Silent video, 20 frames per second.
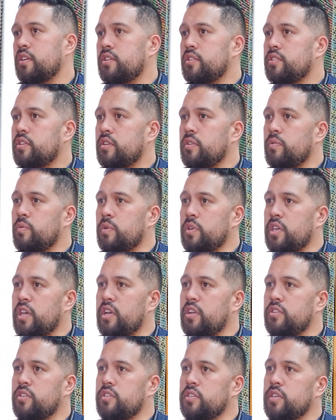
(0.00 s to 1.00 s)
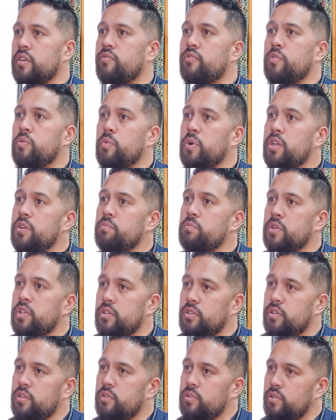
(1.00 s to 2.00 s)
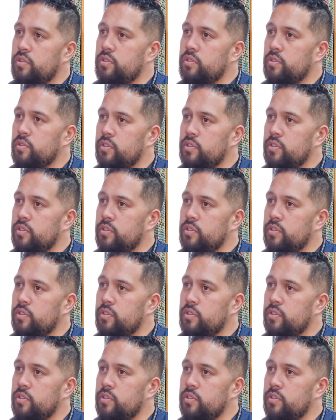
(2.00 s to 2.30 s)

So we can't just give you one med,